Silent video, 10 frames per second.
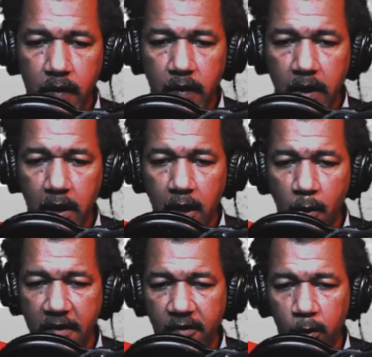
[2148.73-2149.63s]
Hello,
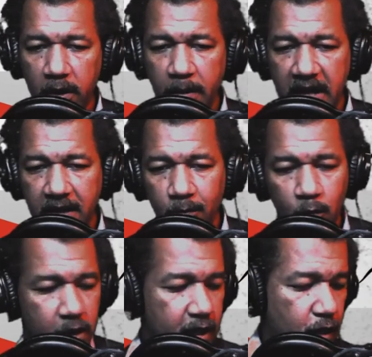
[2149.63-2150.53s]
everyone, and back.
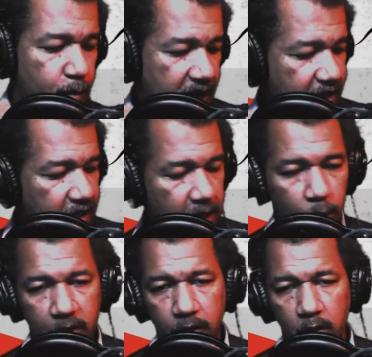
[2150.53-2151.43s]
We are back again with
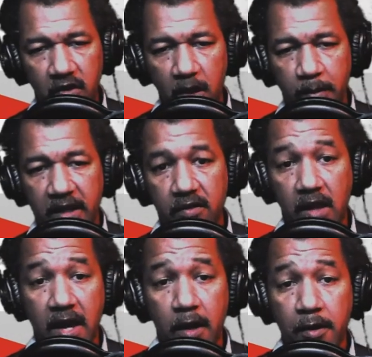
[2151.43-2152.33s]
No Soundbites
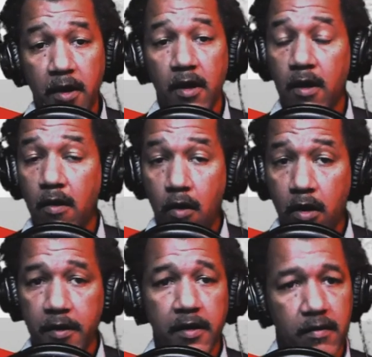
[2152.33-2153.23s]
Allowed
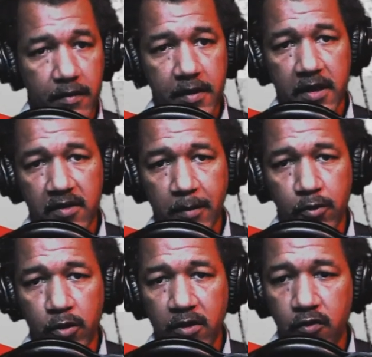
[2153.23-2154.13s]
on the Exceptional
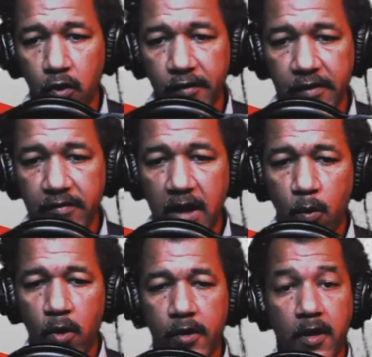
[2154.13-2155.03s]
Conservative
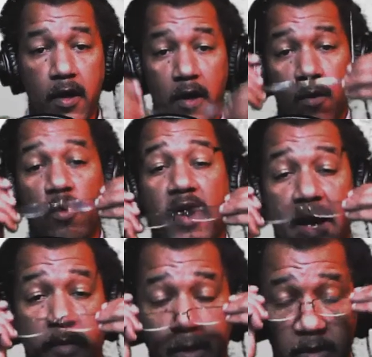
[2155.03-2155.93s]
Network. We're happy
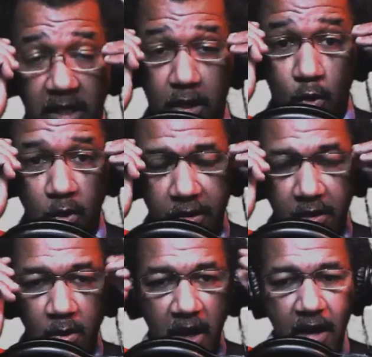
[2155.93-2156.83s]
to be here with you
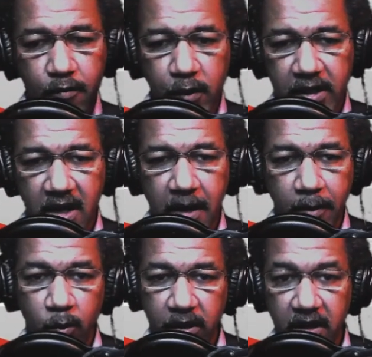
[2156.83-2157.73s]
every time, and we
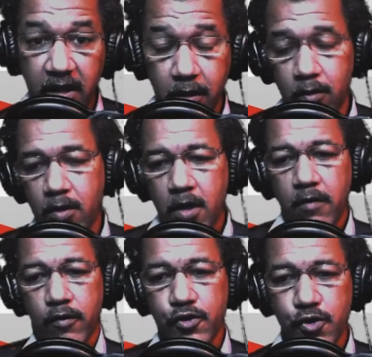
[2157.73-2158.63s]
thank you for
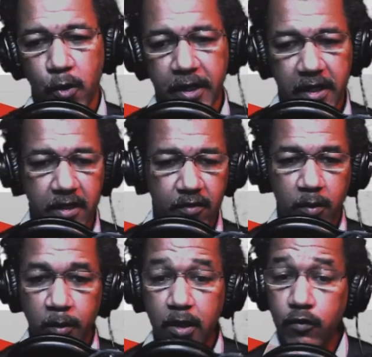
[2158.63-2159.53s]
joining us
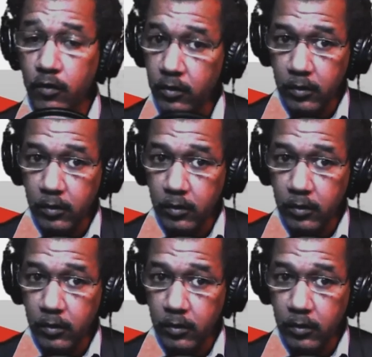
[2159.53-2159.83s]
because you